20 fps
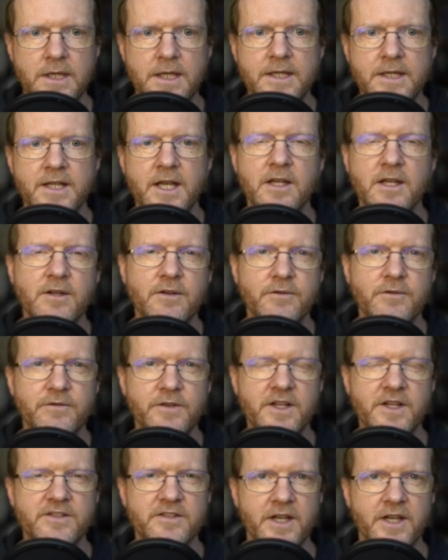Getting
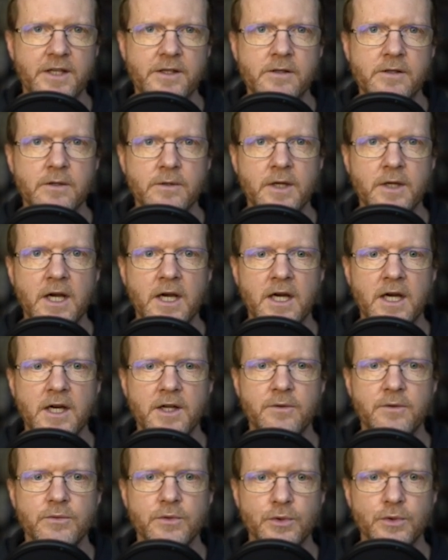fixated on
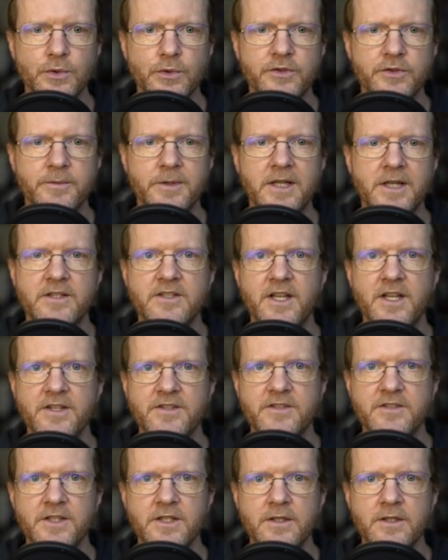hard rules about
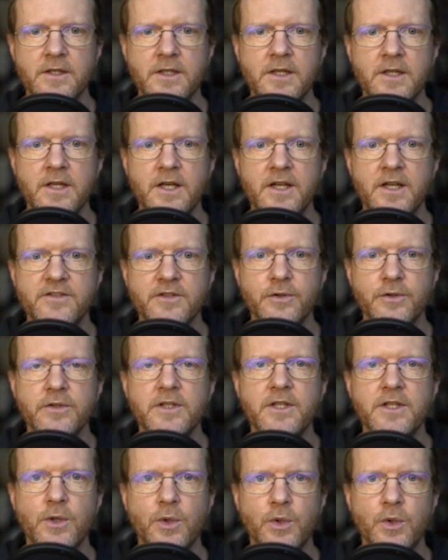testing has
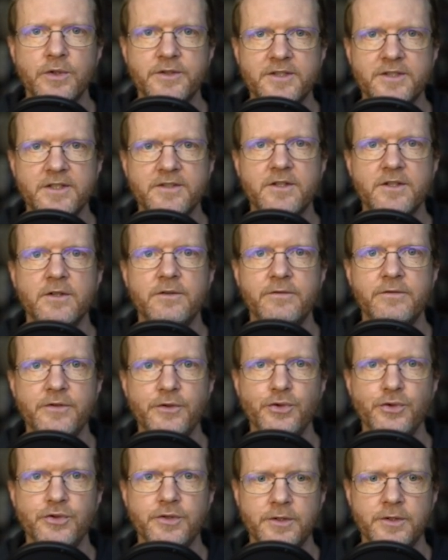only caused us
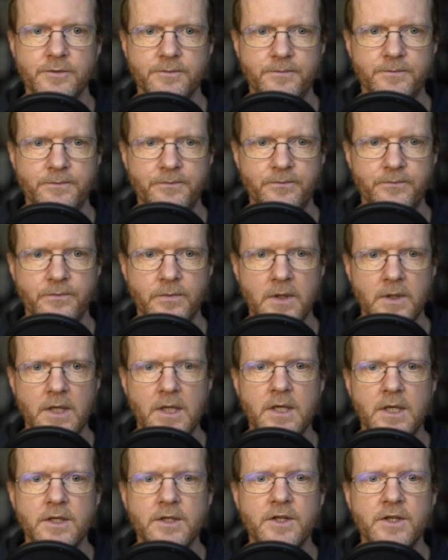confusion.
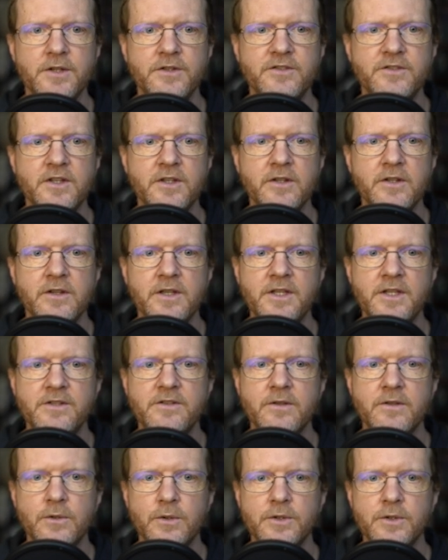Consider these
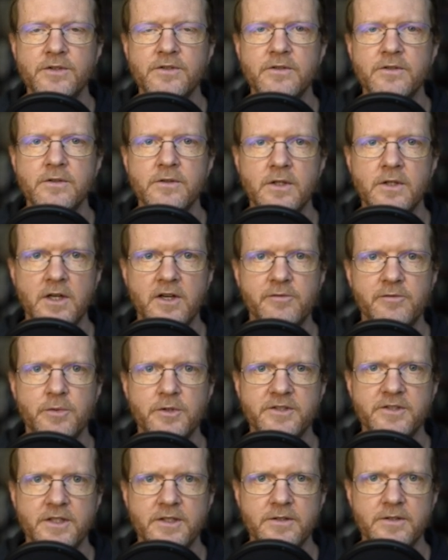thoughts that I've
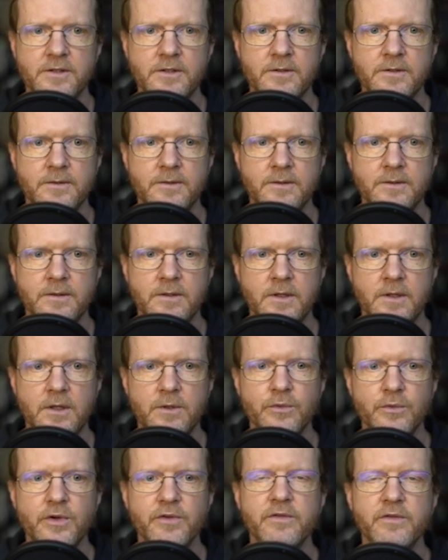presented.
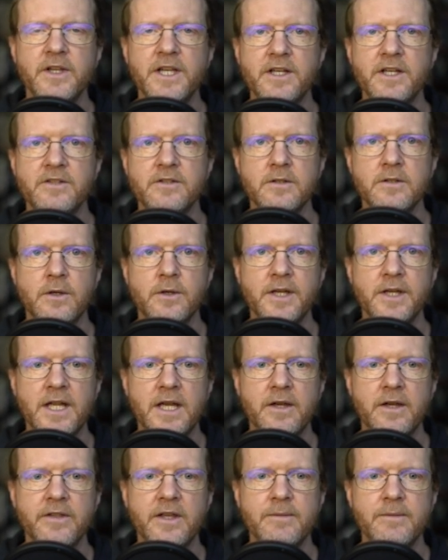Reflect on
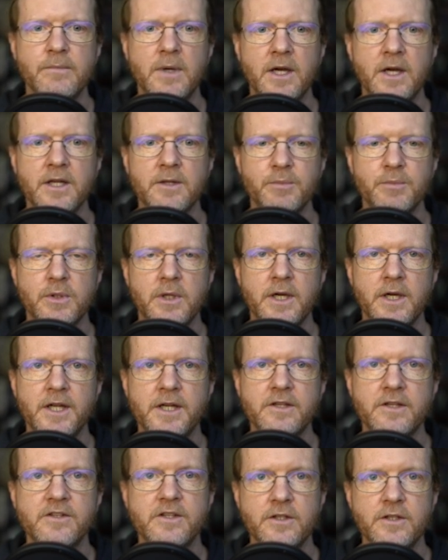how they might apply
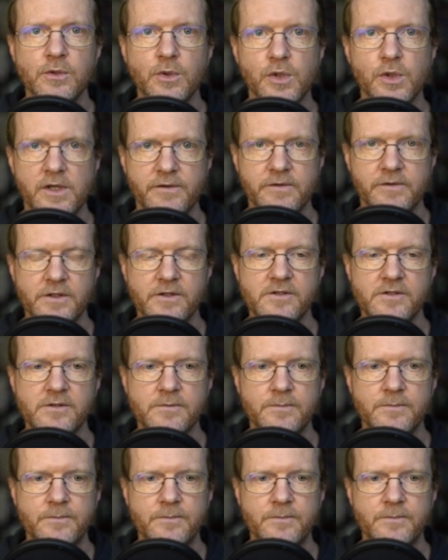to your efforts.